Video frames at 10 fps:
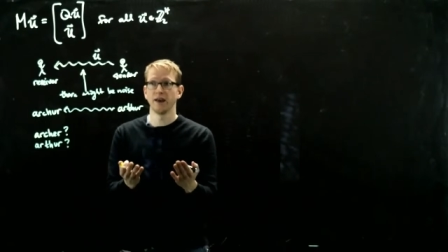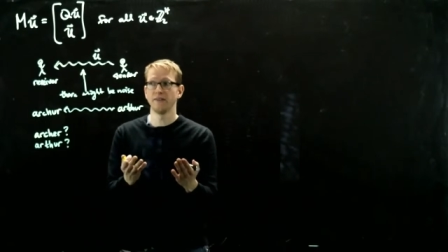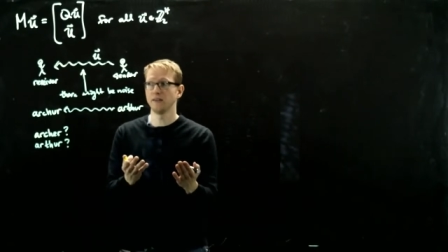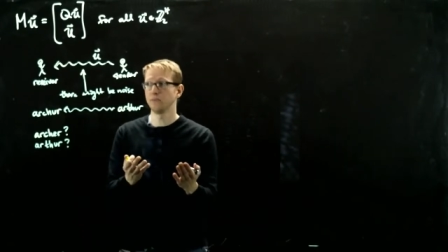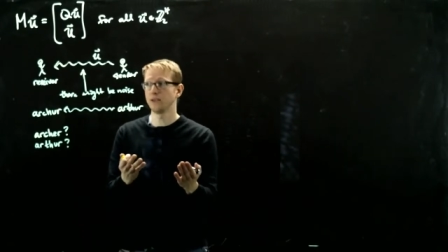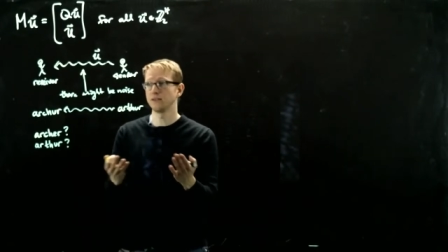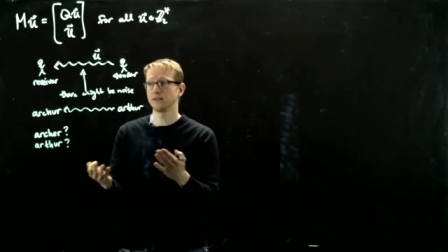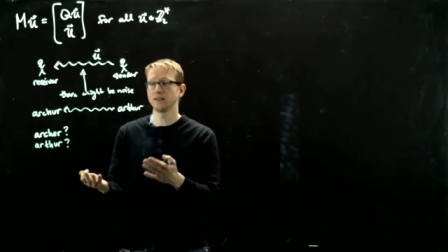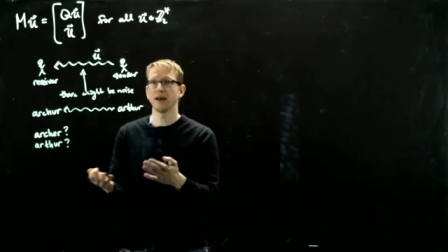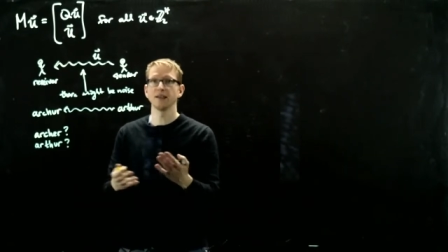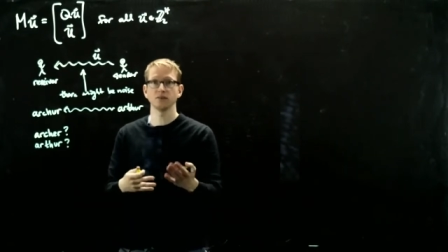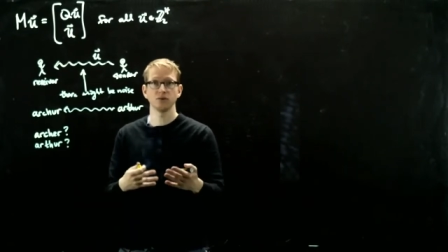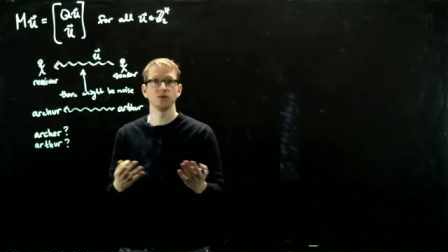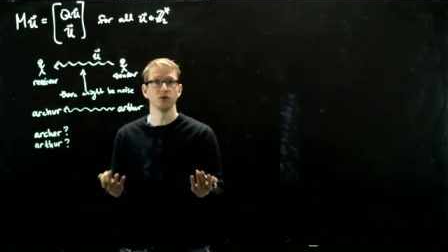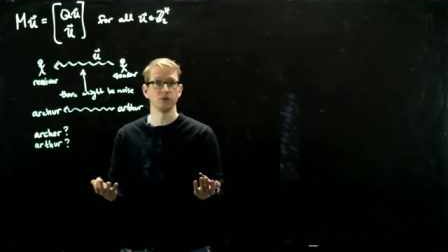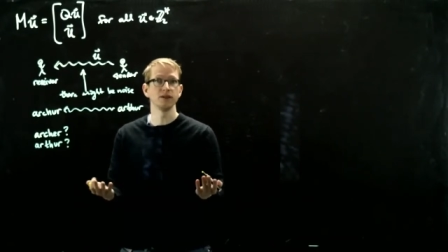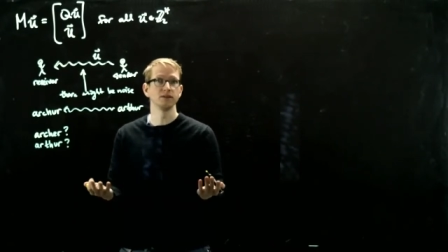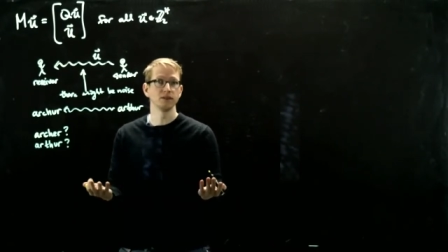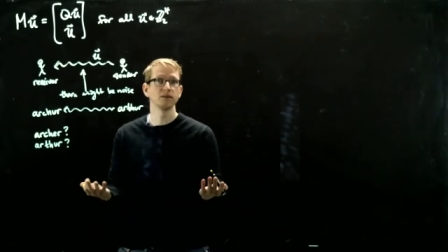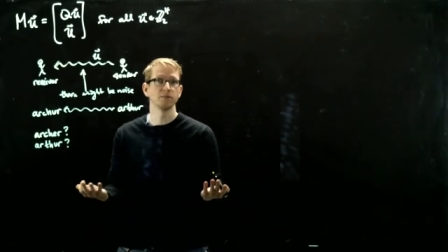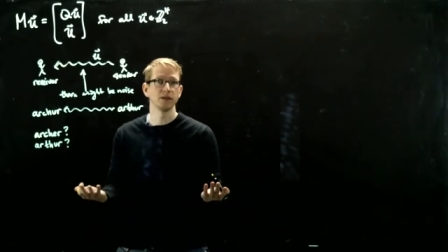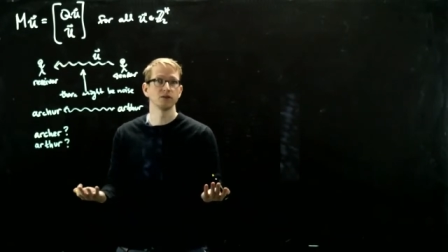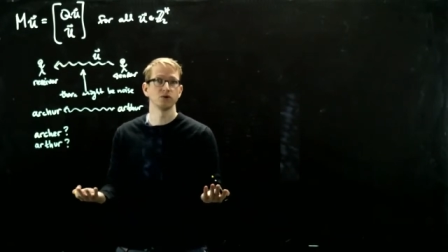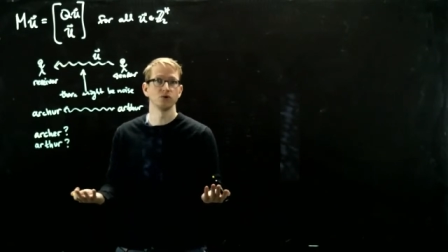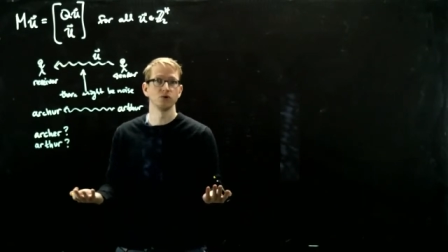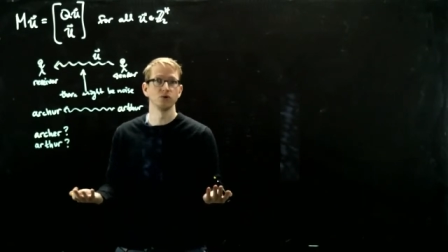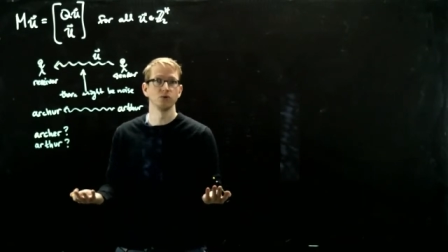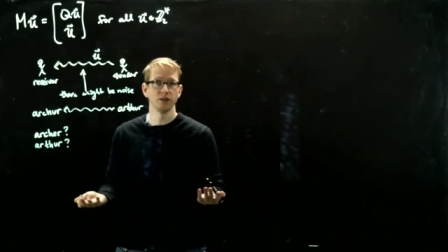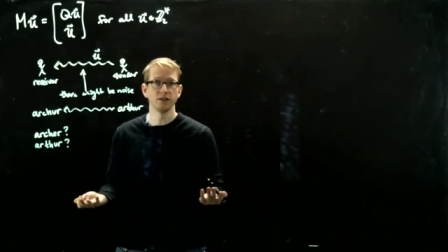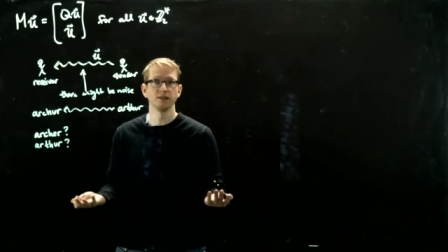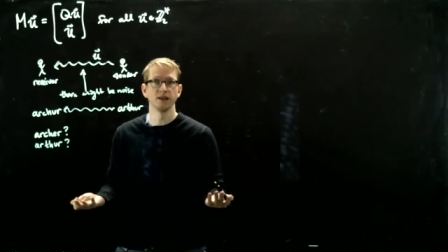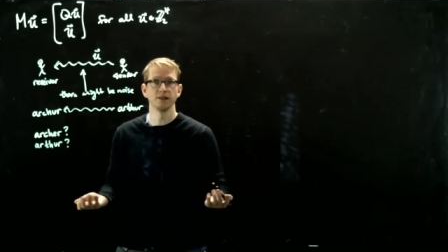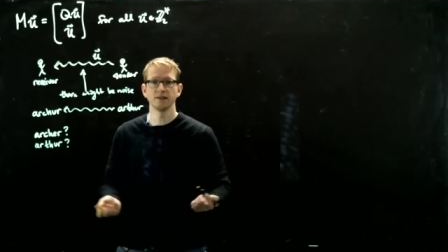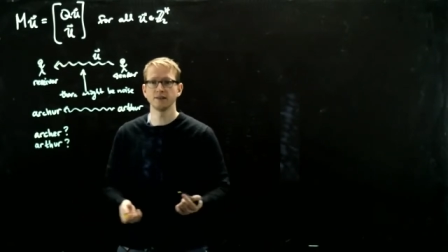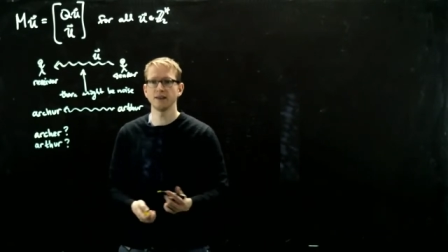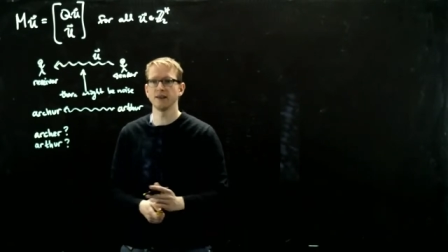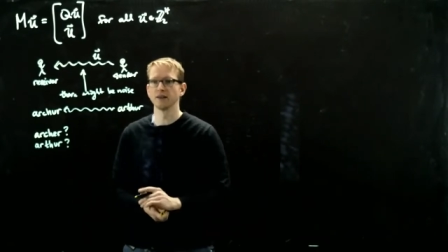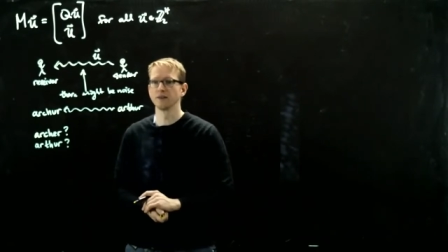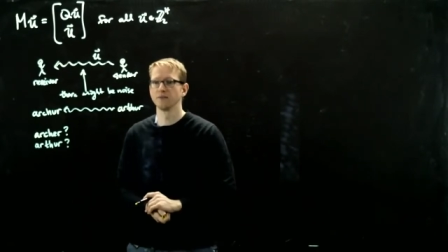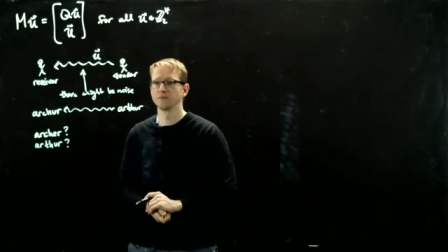and then basically ask, you know, is this the message you intended to send?